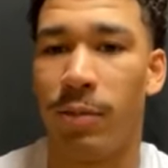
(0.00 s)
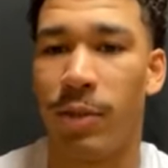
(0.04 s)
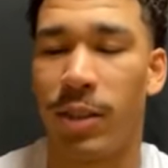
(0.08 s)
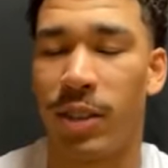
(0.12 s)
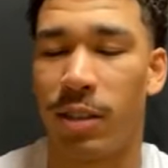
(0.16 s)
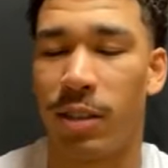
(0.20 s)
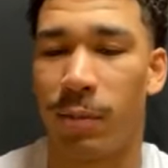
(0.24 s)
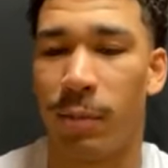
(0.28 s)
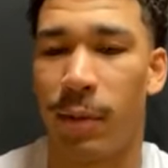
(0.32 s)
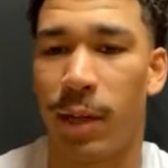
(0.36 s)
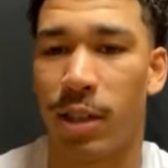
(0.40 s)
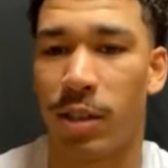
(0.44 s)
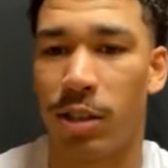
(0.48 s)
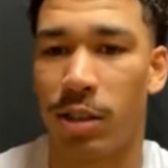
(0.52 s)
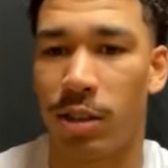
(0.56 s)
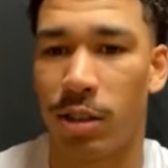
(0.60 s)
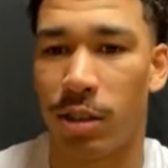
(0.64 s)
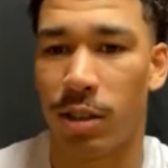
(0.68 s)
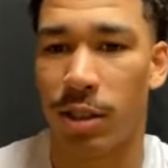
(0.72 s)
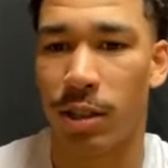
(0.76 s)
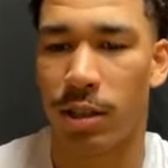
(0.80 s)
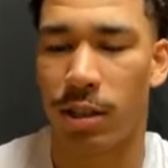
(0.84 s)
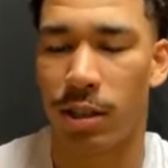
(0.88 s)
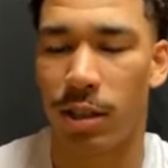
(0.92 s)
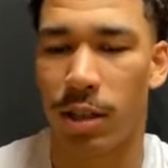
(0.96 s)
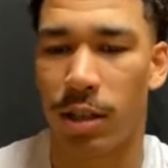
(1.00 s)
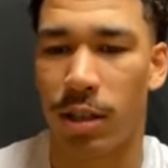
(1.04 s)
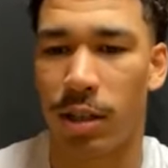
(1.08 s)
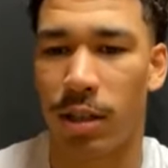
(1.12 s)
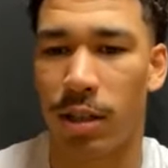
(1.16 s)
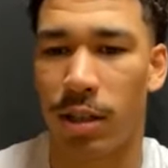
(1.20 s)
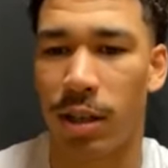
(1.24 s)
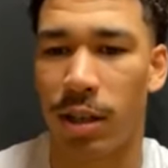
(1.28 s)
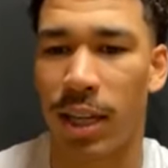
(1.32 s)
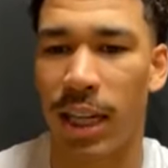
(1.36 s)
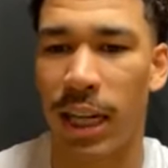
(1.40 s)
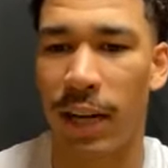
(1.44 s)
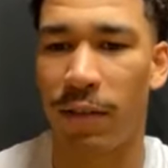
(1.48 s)
just to make sure, just to
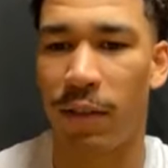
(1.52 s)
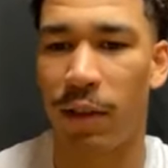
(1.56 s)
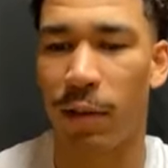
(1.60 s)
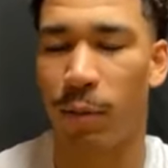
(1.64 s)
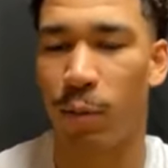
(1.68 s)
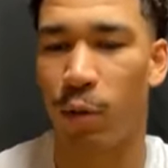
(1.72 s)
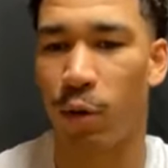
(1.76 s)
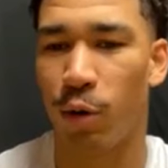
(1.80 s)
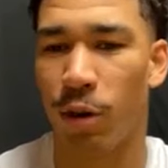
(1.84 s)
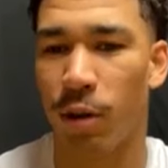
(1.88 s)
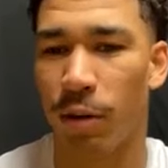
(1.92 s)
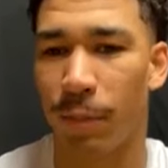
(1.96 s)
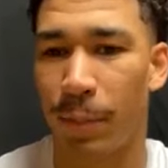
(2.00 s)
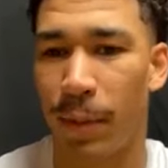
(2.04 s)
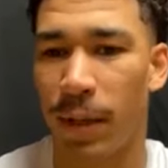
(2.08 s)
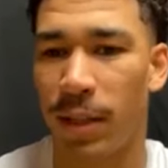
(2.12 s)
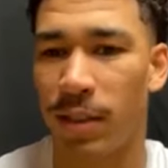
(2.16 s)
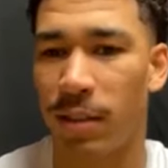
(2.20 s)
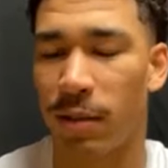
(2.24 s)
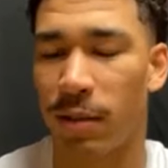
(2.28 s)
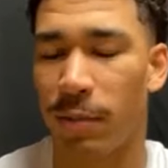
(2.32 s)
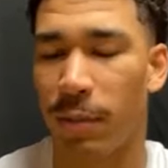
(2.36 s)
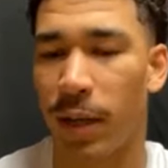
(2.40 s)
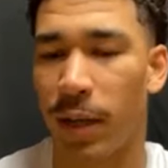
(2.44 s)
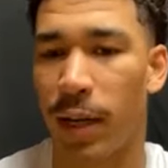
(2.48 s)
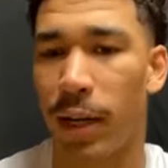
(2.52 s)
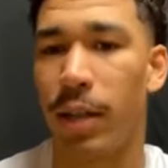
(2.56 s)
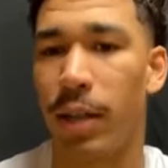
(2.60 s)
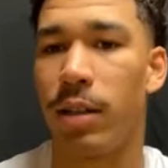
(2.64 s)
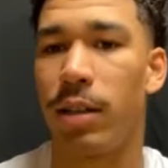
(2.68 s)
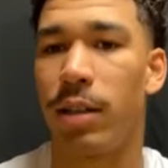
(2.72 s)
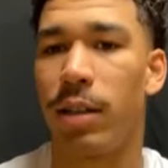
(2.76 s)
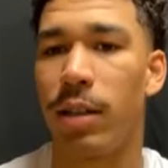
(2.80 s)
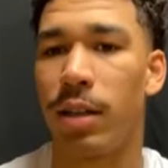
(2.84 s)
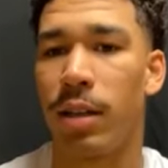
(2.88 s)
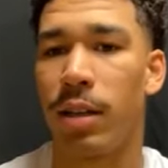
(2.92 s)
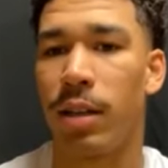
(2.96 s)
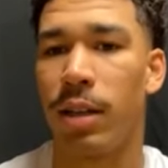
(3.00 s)
give them more peace of
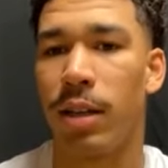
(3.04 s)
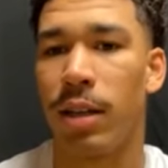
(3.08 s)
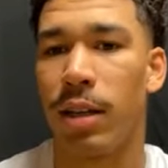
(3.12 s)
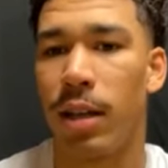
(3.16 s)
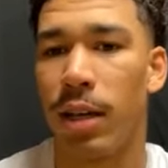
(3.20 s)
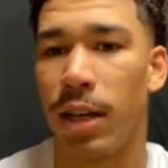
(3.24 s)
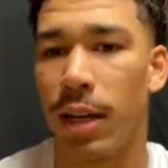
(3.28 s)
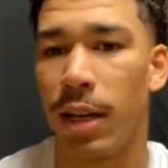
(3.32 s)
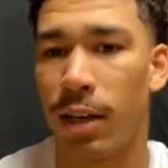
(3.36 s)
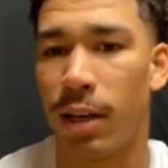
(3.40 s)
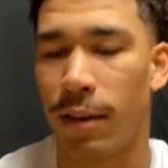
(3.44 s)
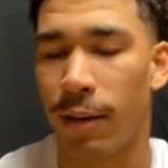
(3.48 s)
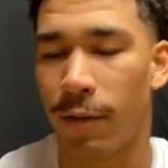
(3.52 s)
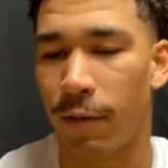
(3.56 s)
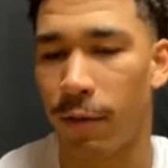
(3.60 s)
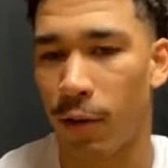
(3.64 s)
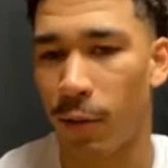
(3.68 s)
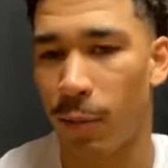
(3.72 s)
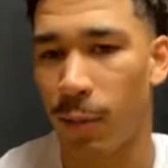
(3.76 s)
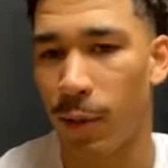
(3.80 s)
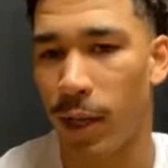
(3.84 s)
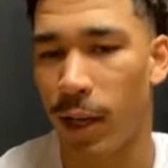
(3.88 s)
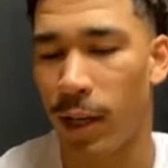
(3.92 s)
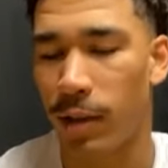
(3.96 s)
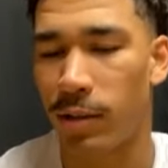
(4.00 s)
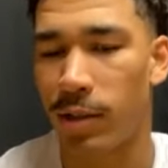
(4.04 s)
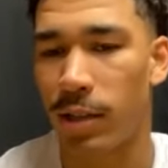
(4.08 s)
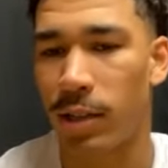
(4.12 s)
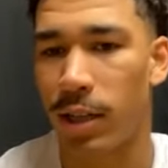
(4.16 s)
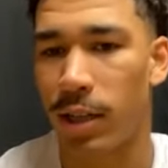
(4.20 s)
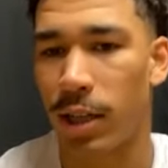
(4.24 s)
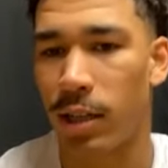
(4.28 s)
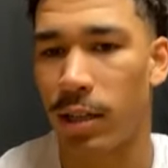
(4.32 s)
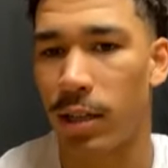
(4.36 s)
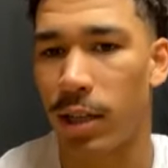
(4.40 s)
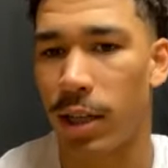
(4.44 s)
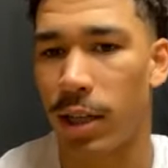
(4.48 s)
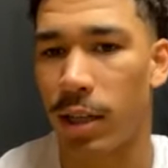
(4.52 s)
mind and confirm that it was a
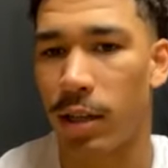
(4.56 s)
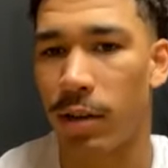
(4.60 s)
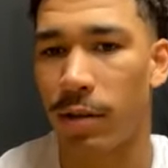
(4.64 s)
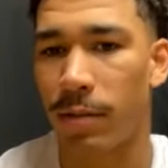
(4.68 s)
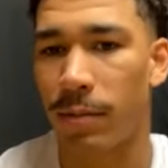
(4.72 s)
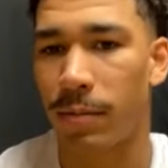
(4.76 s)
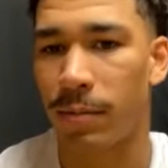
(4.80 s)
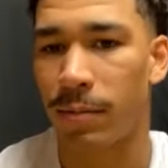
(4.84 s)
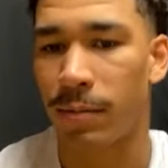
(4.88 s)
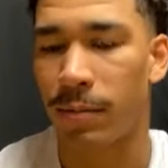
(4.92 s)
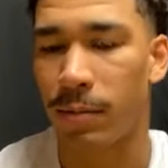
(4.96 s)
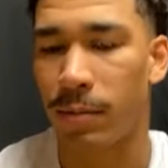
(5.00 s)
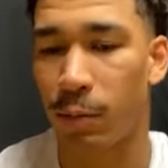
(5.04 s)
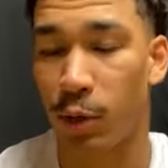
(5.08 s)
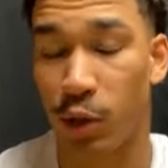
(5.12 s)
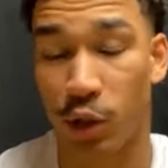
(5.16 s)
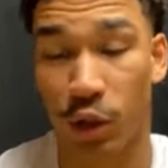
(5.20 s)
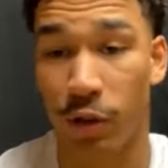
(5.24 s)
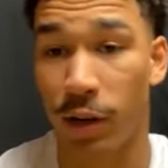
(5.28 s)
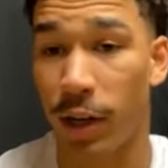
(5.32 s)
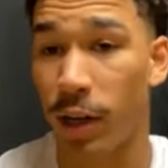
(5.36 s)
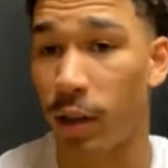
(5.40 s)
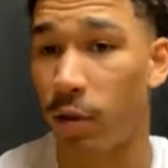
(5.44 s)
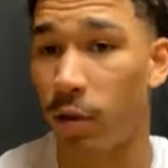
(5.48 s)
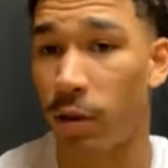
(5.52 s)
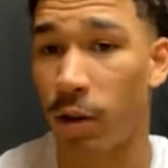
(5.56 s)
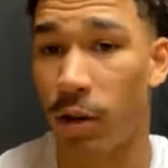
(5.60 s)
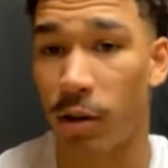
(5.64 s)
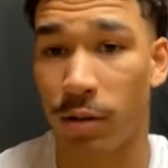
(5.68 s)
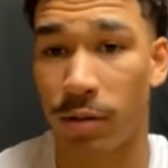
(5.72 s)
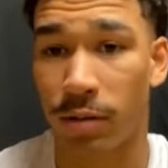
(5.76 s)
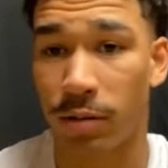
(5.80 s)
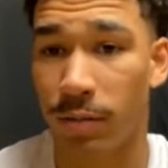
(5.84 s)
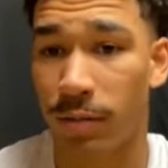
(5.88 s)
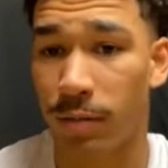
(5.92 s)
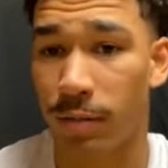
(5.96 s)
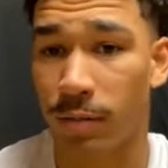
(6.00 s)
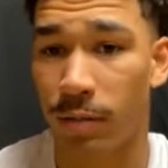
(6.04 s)
touchdown. It was a great
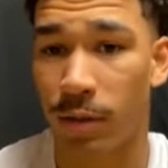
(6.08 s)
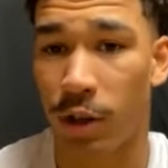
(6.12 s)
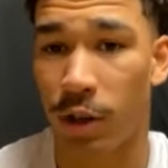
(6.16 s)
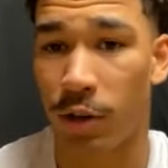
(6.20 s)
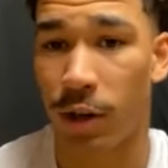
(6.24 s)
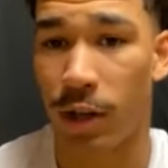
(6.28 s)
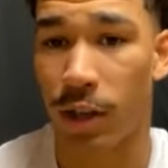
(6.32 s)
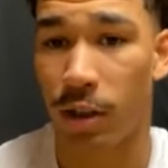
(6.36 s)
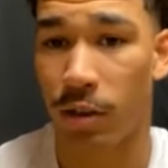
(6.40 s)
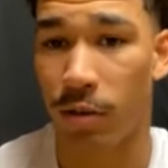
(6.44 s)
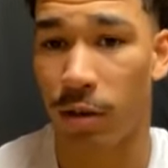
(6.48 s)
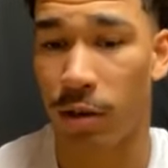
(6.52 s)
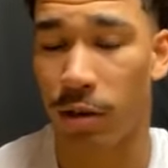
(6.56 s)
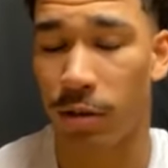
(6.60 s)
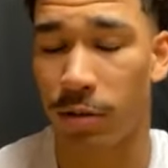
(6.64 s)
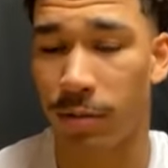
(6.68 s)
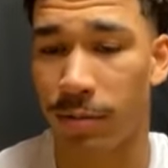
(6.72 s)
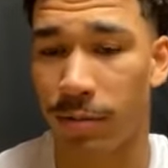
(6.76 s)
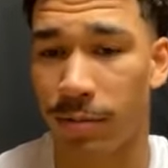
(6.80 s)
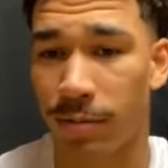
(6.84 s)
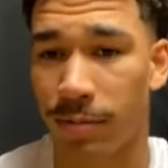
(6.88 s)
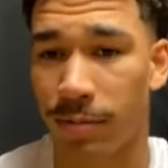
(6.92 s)
throw. Great throw.